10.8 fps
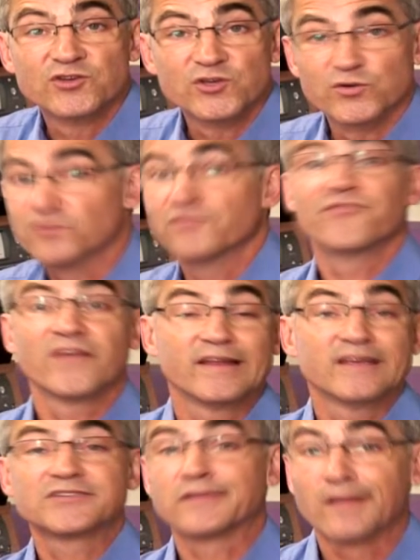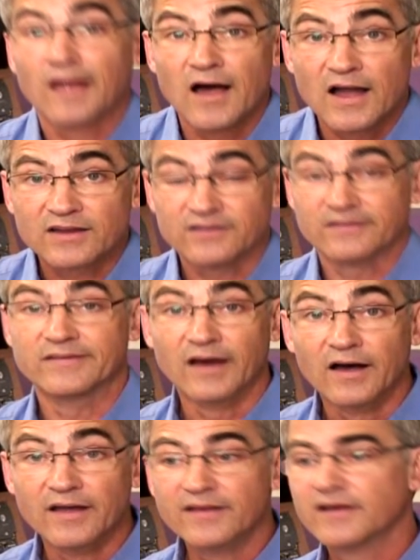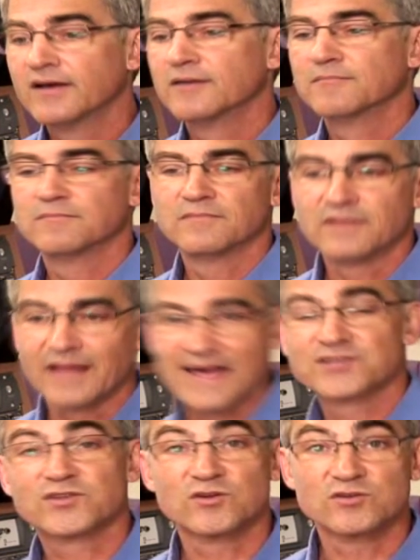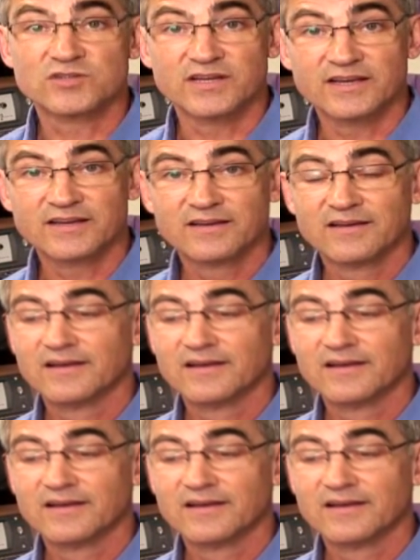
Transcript: to you, finished, locked, done, last Thursday.